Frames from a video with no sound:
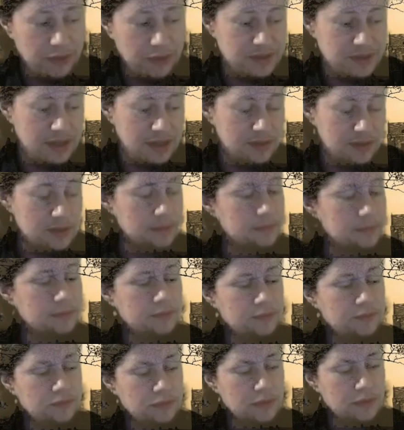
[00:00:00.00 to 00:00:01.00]
says.
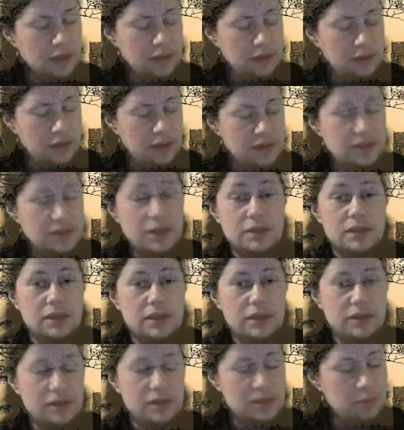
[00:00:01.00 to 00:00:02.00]

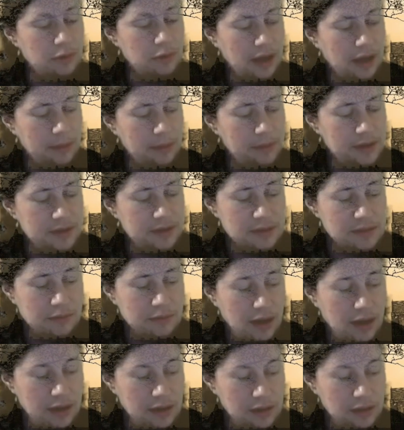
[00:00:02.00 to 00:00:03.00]
Certainly the small hamlet is a
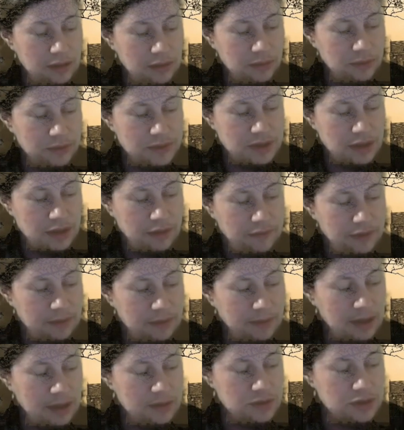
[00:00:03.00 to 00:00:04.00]
mile or so from the
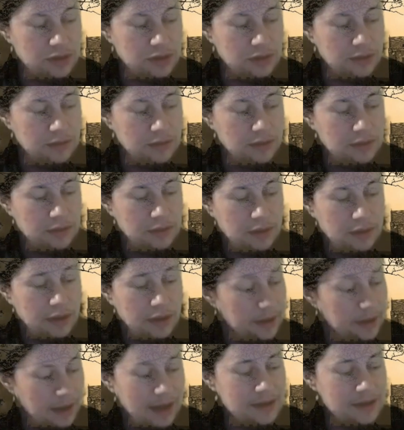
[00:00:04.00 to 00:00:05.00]
mansion,
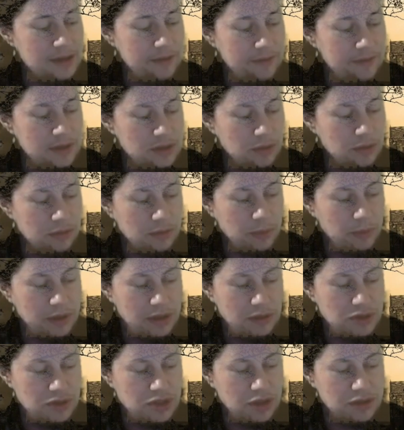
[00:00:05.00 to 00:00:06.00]
had every door and
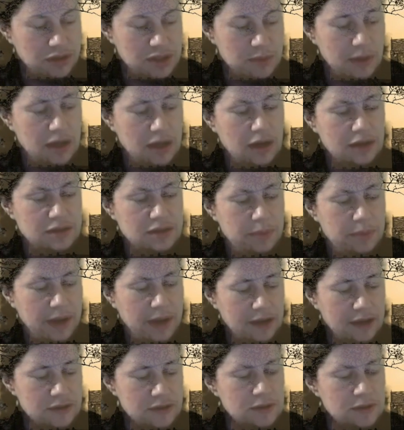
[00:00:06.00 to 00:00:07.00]
window shut as we clattered
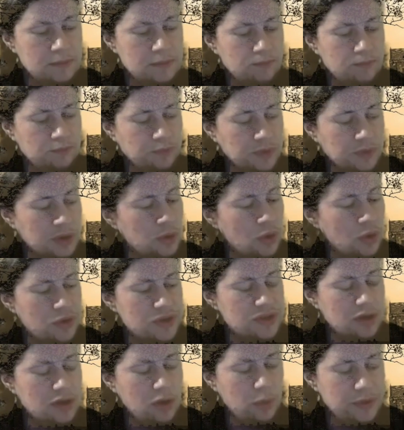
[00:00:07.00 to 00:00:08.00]
past. Not a
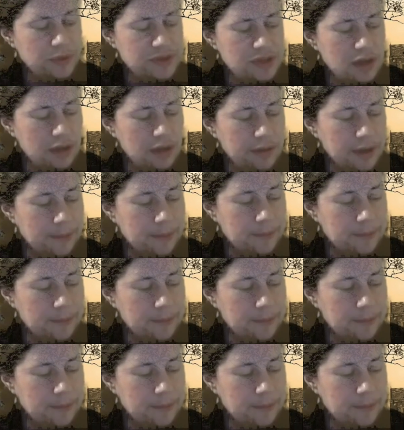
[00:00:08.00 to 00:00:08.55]
soul was stirring.